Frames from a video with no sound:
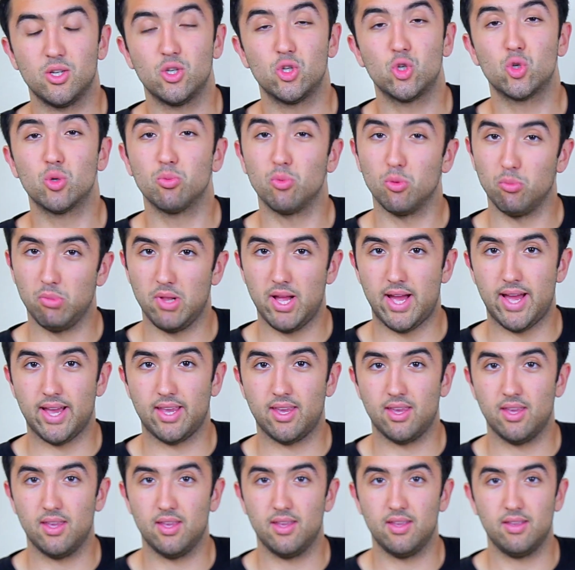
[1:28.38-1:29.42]
Triple
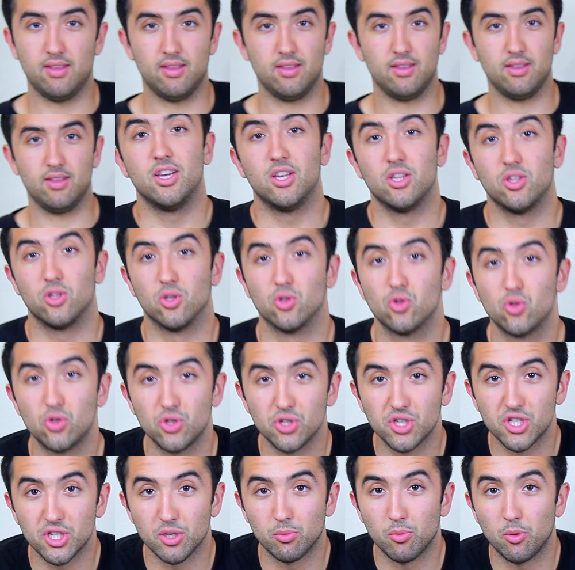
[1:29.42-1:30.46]
Black. Those are
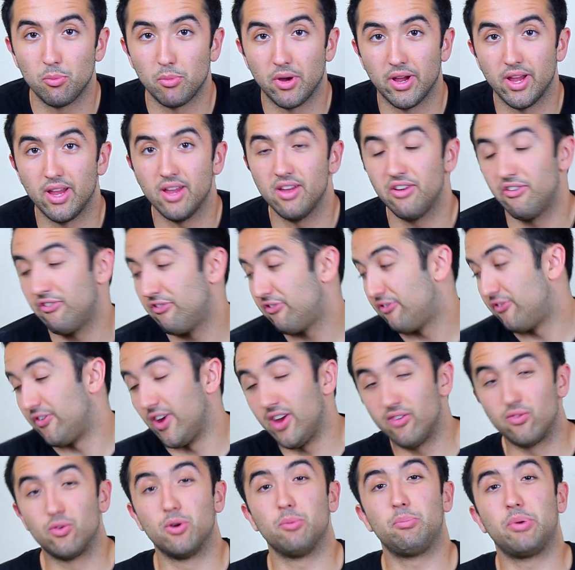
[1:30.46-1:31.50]
just some of my
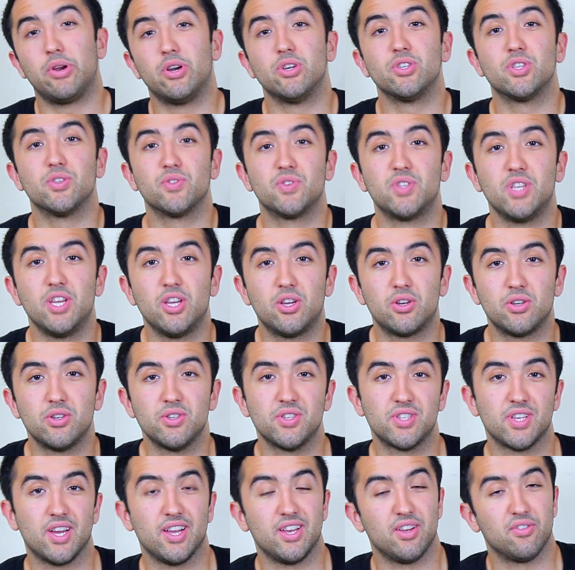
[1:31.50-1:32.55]
favorite pairs of
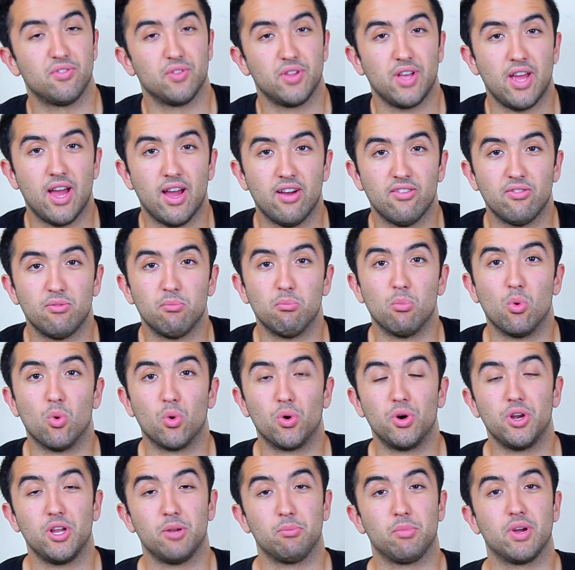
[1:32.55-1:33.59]
sneakers. I definitely have
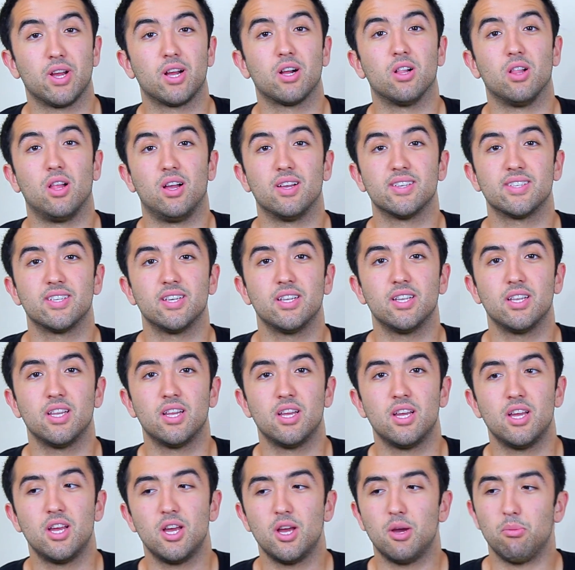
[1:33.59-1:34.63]
more in my closet,
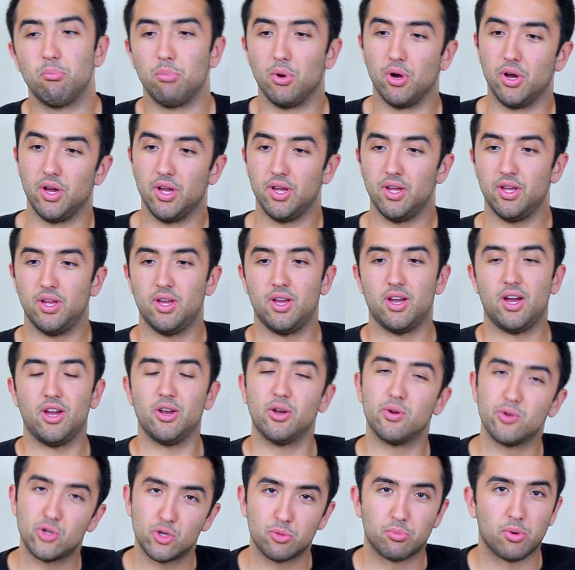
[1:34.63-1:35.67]
but I
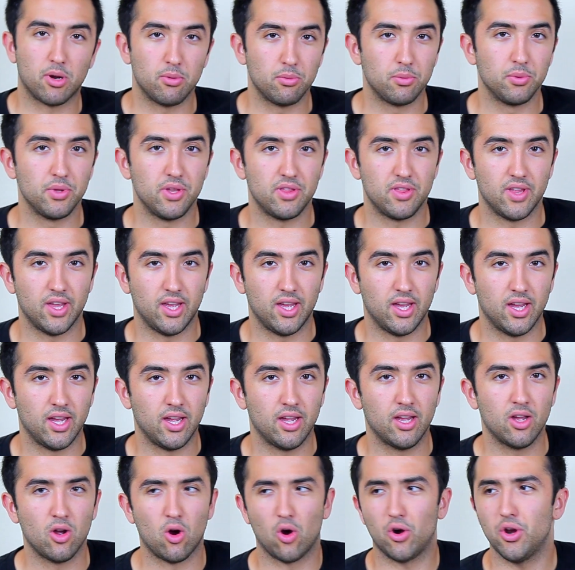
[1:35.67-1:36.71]
know what you're probably
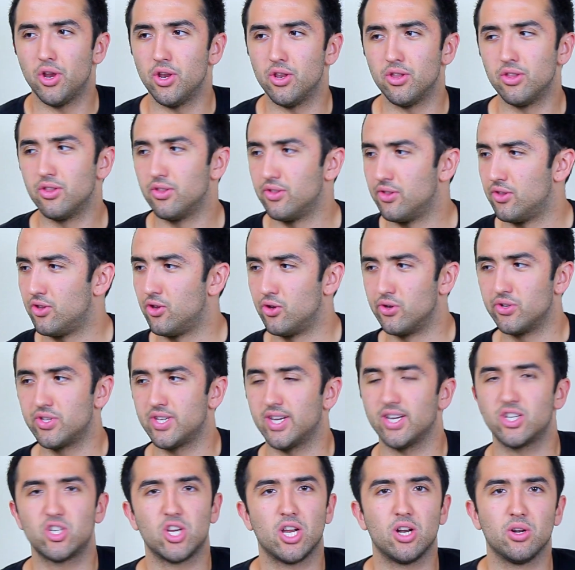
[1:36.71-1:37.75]
thinking. Arian, your
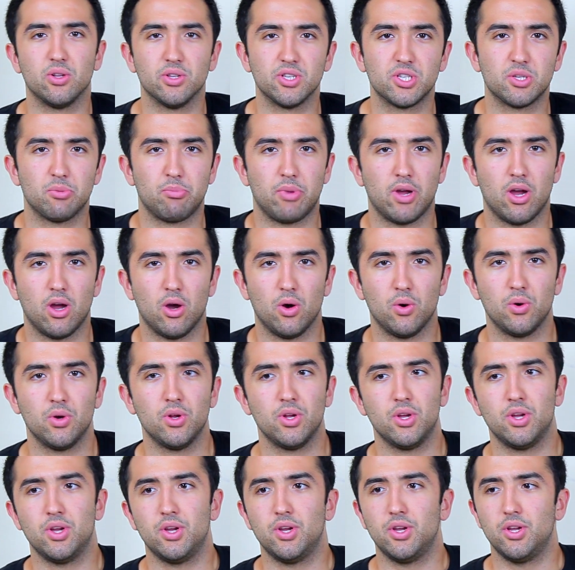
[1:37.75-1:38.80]
tech channel is
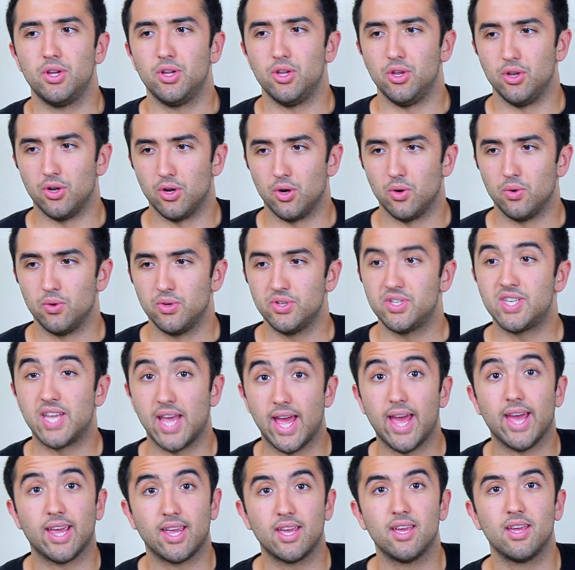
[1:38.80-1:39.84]
about, you know,
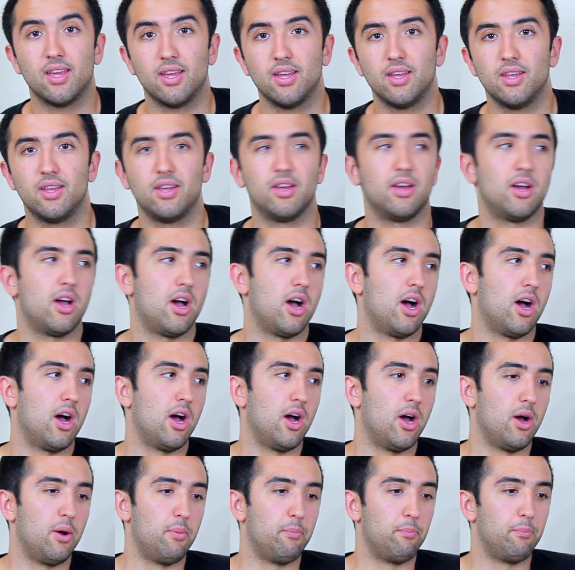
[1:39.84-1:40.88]
tech.
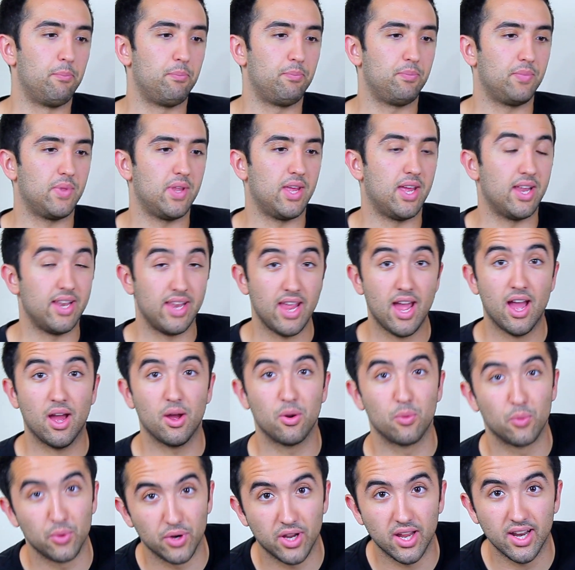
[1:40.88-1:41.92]
And yeah,
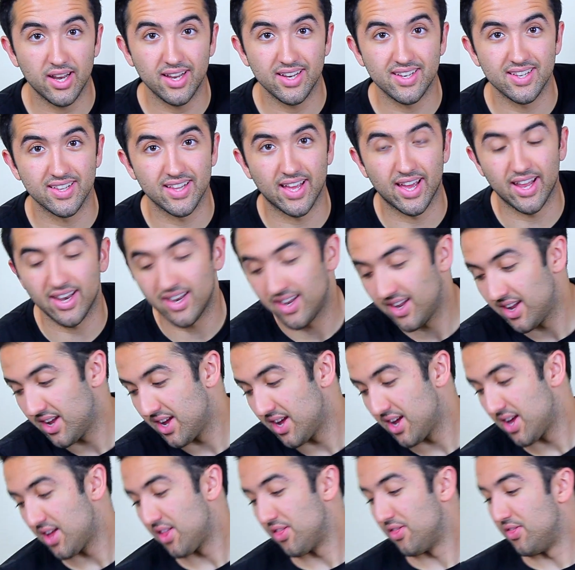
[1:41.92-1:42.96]
we're getting to that.
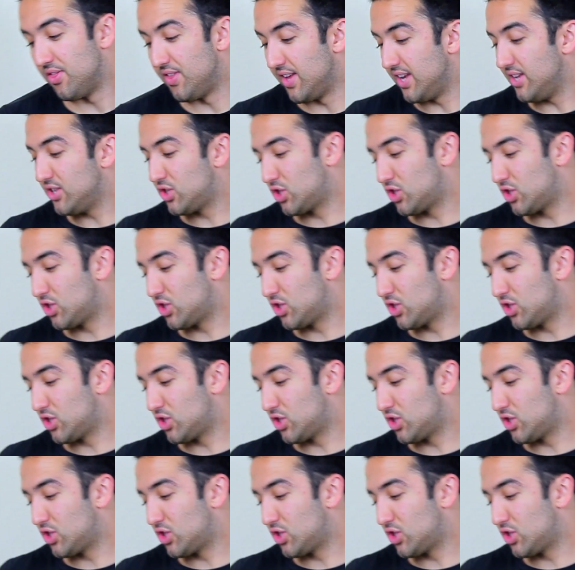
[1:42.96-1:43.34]
These